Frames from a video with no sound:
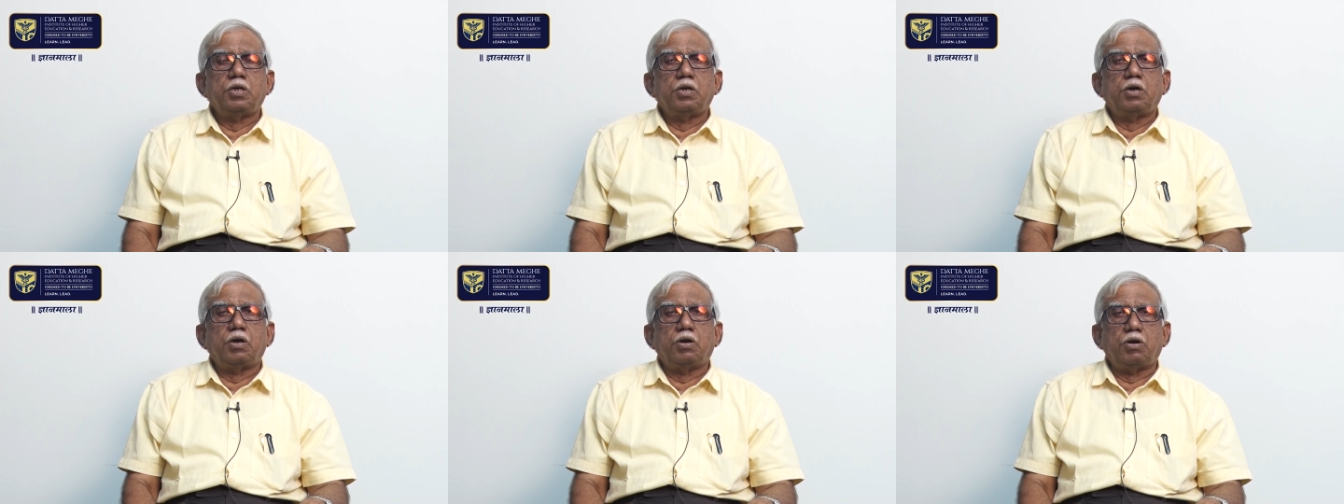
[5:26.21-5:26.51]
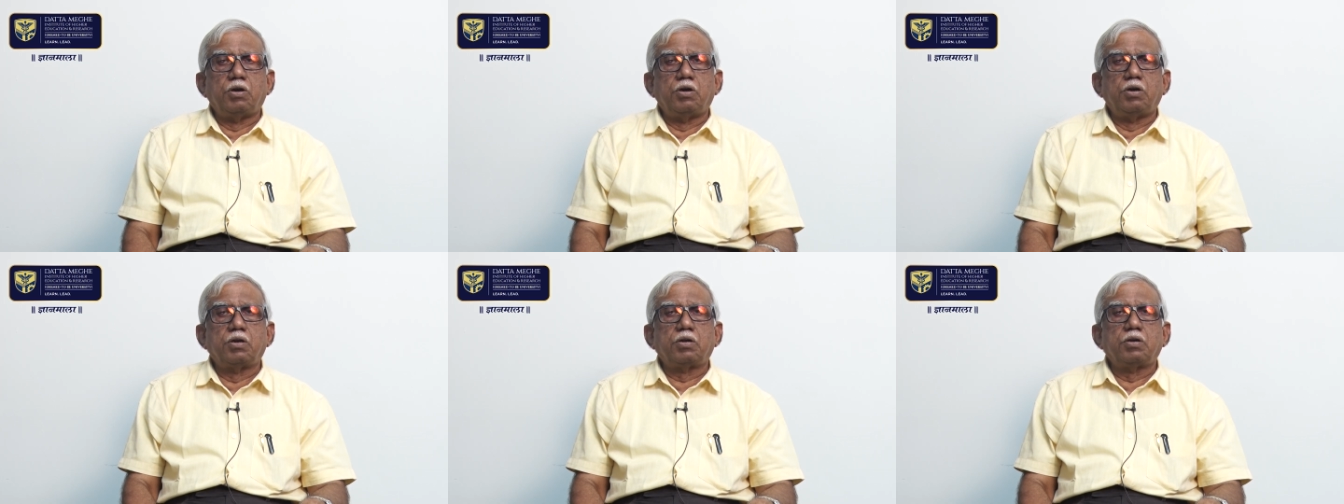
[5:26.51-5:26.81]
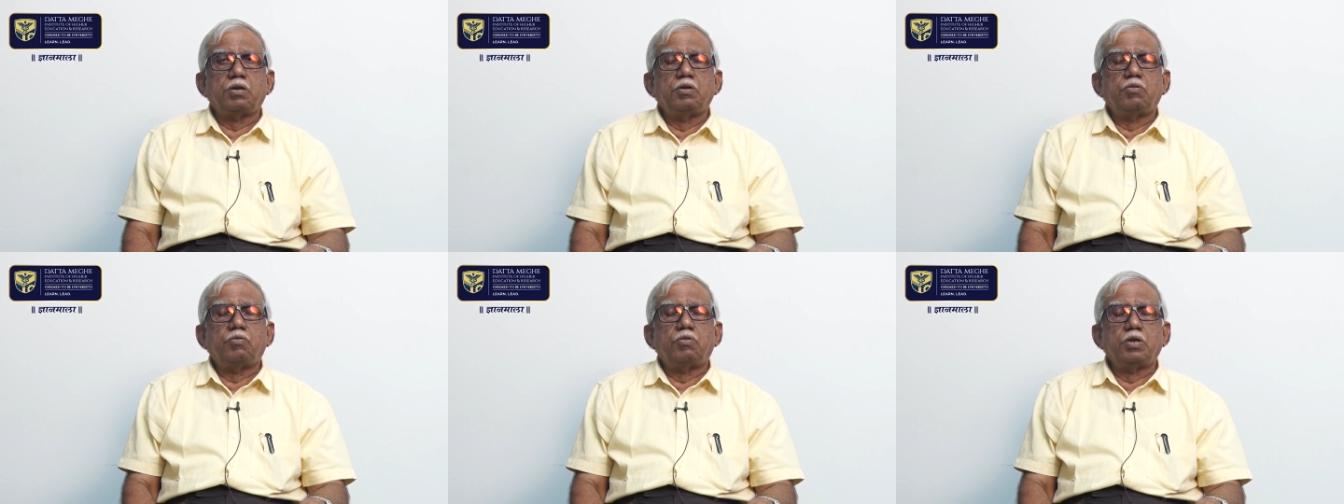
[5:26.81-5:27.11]
or
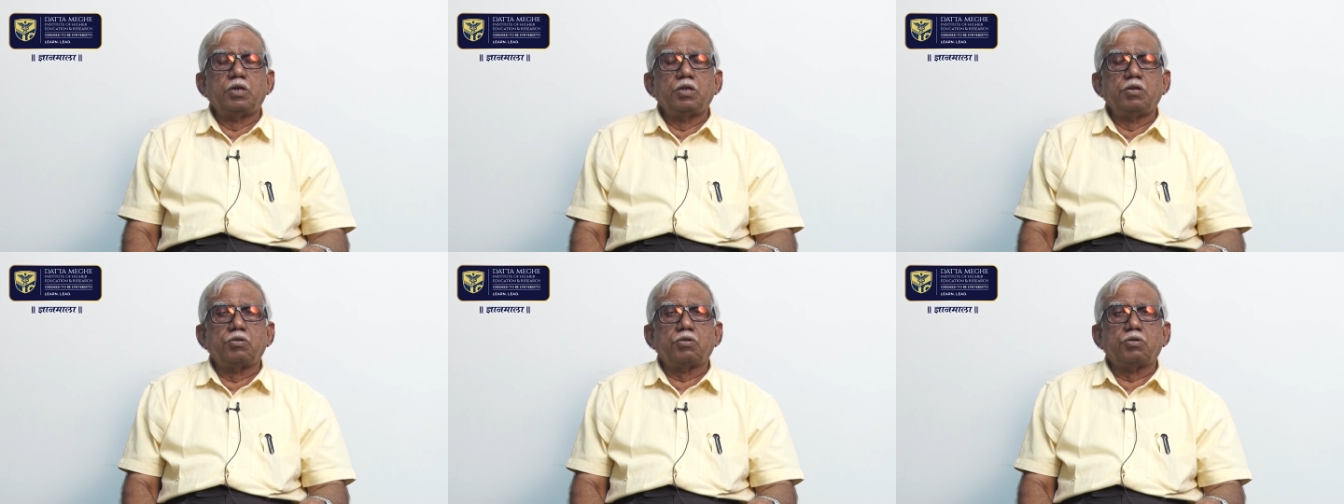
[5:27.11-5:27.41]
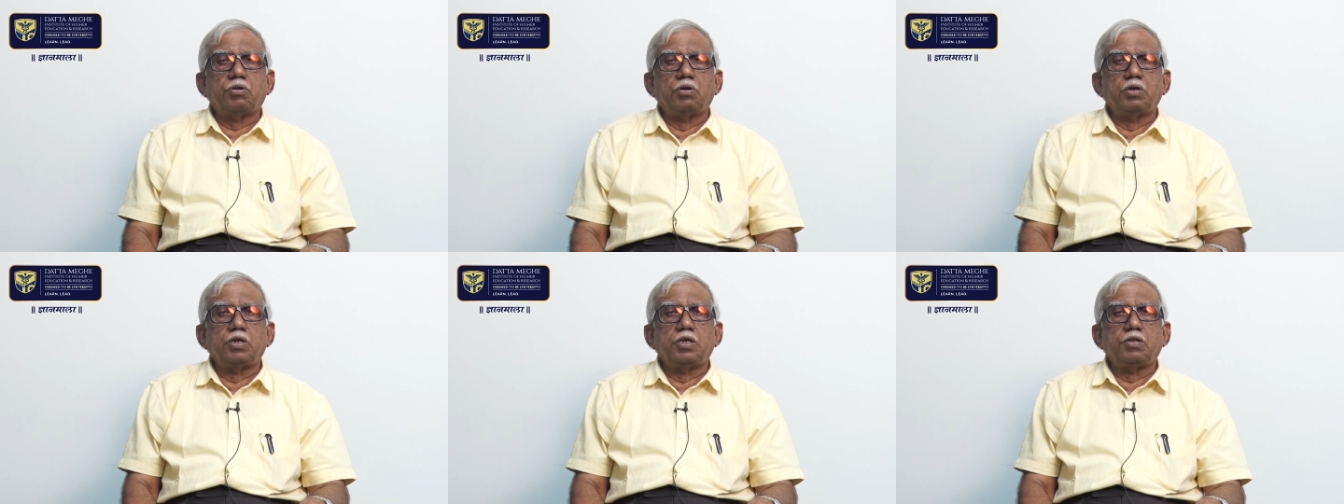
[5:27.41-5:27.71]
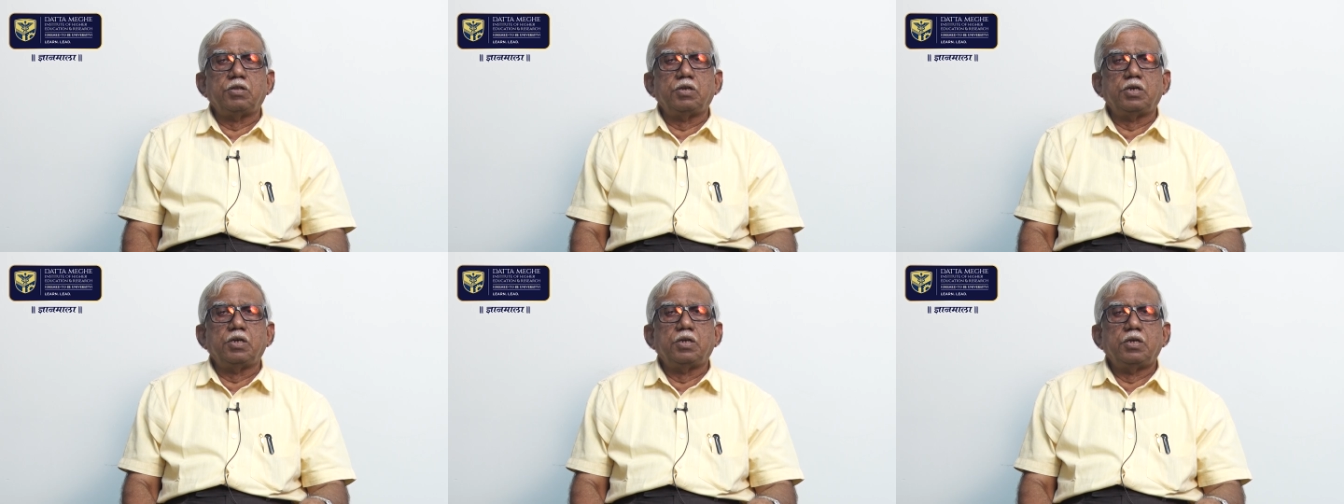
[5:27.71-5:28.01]
what is called
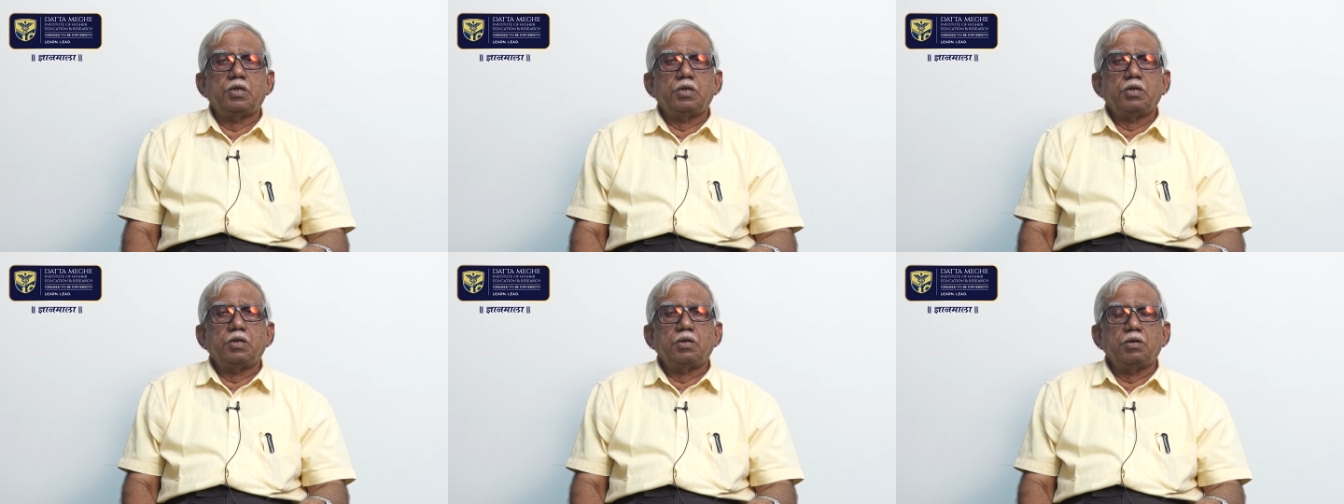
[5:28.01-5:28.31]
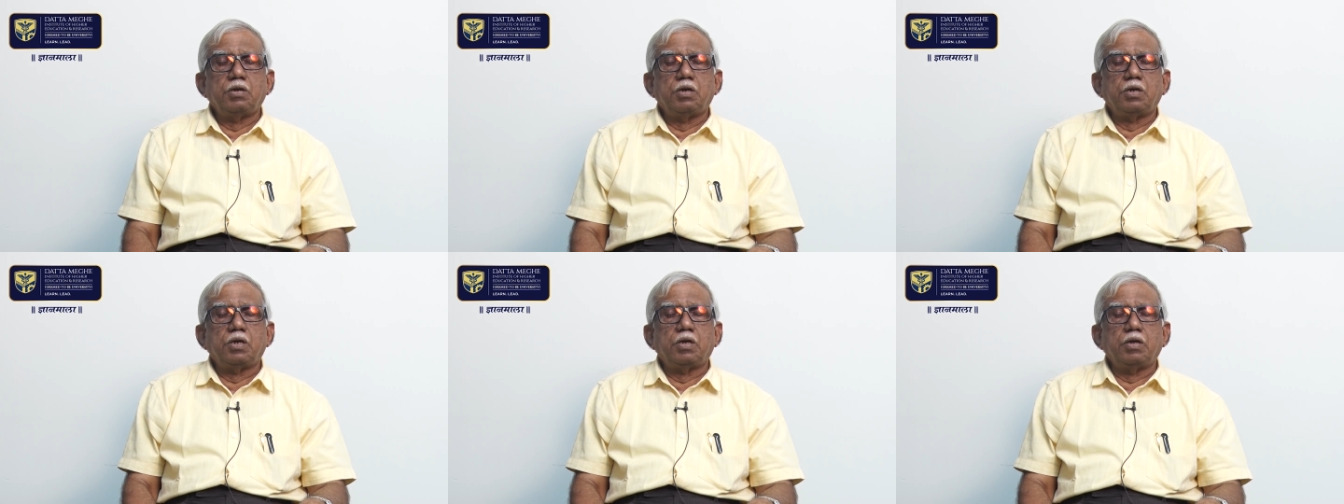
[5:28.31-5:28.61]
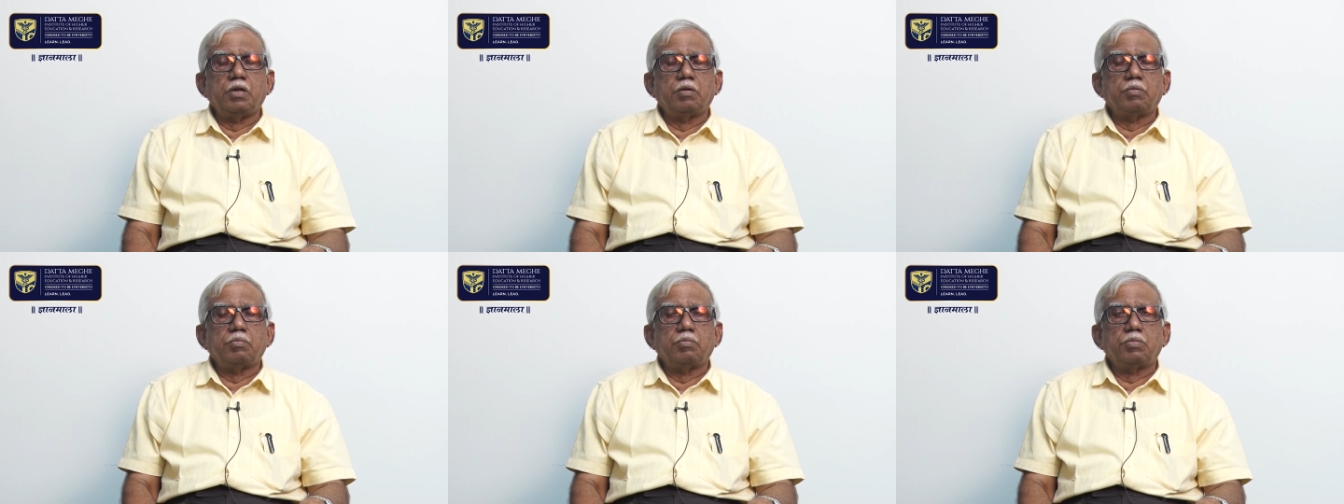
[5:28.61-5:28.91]
as
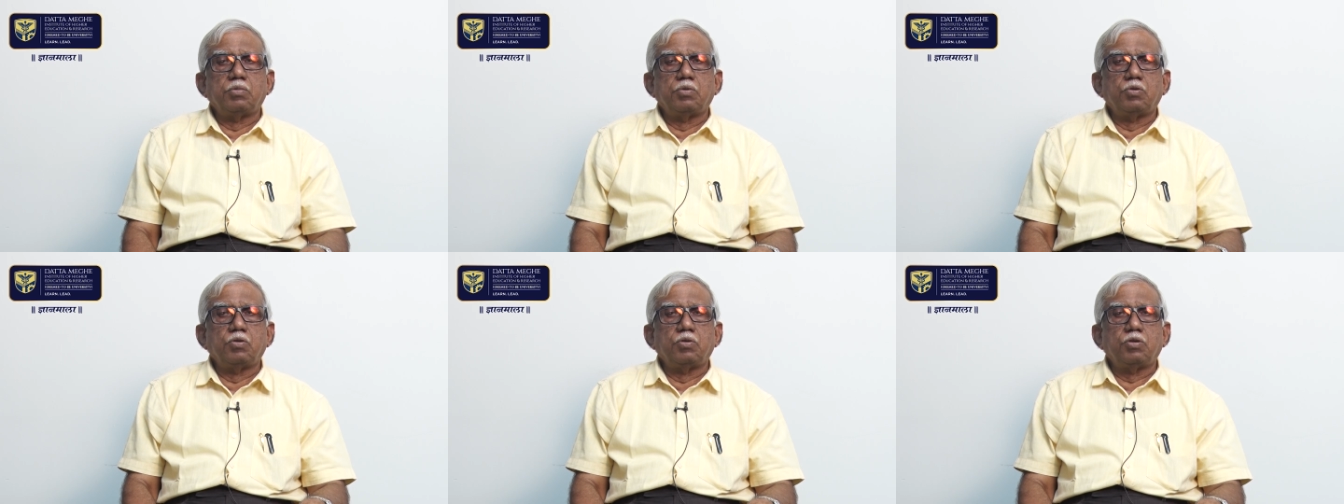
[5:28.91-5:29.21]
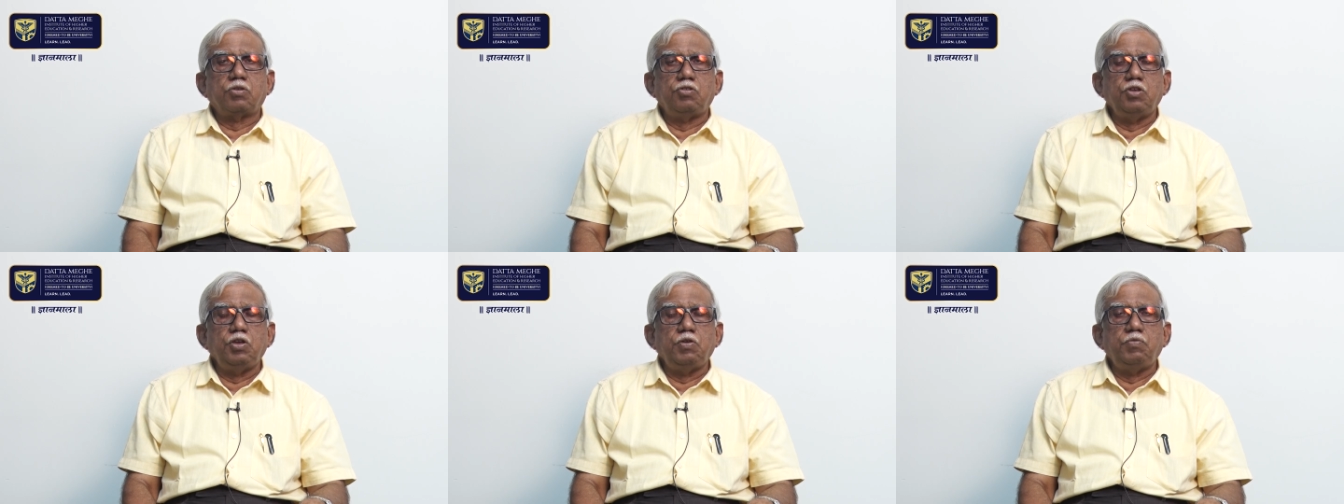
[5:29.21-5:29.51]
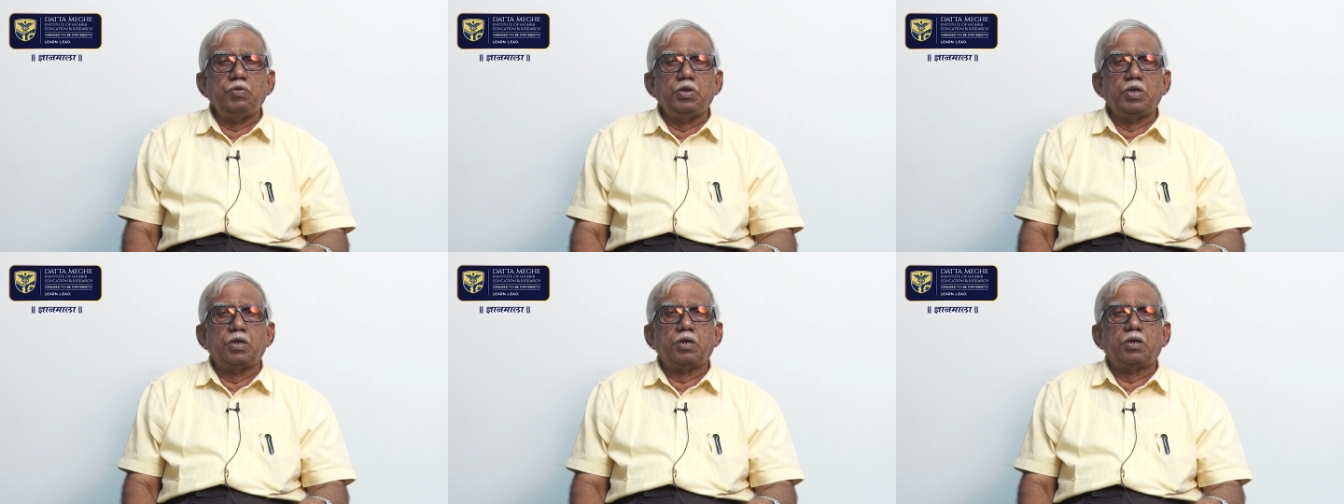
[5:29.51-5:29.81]
a
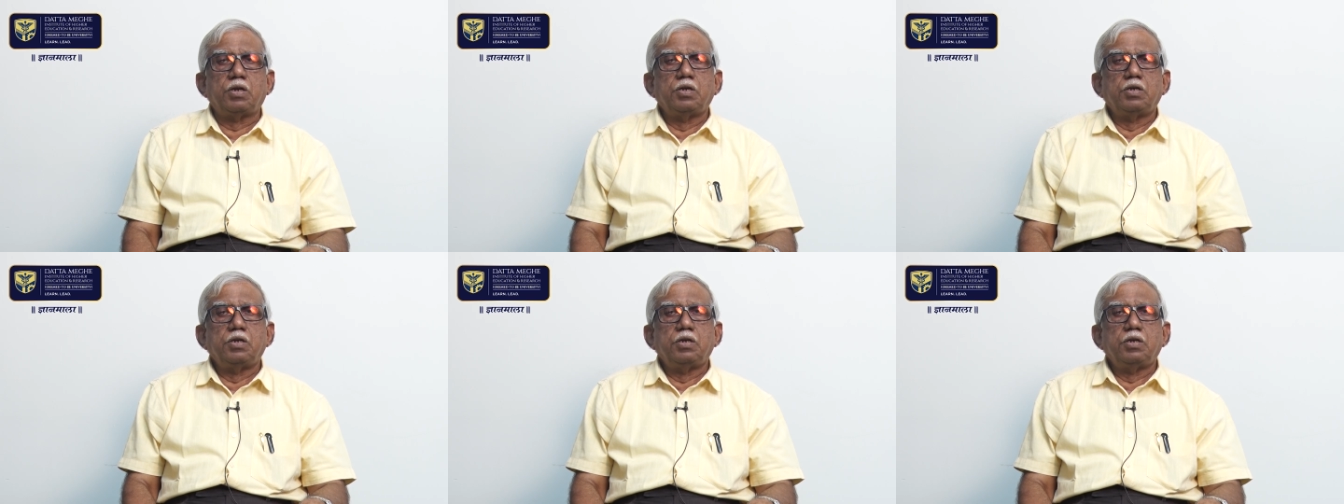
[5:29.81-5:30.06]
severe